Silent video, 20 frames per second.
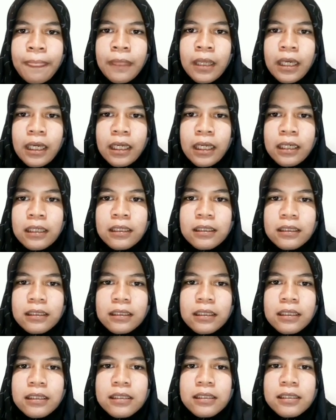And
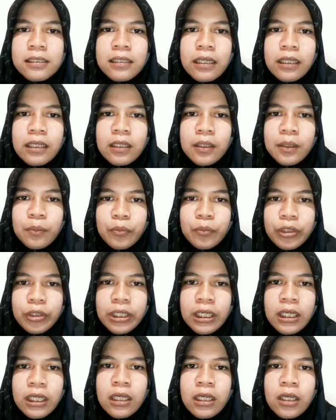there is Nailil
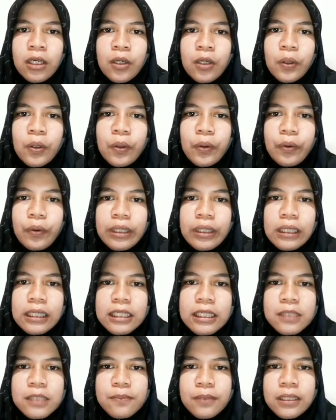Muna, who will
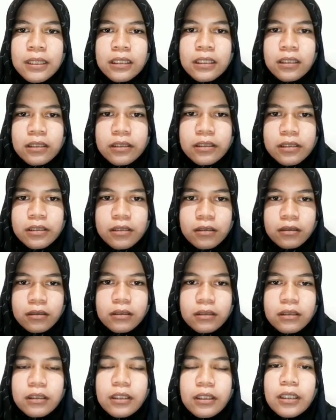explain the
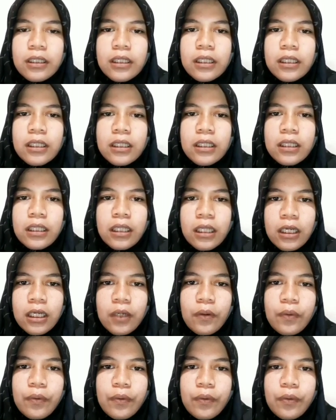result.
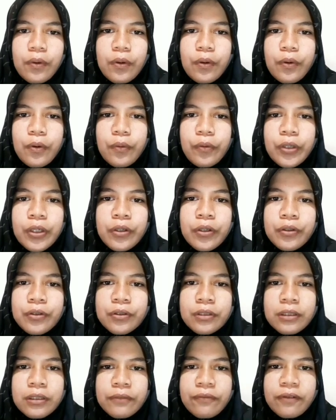Now, we go
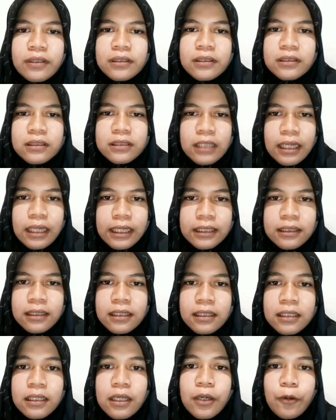to the first slide,
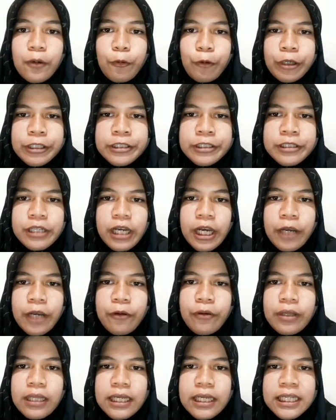which I
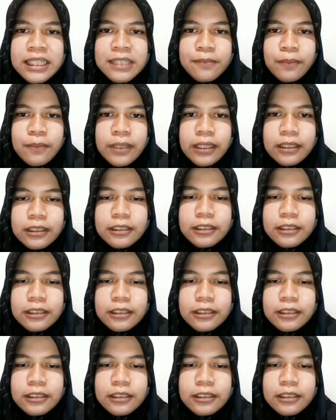will explain.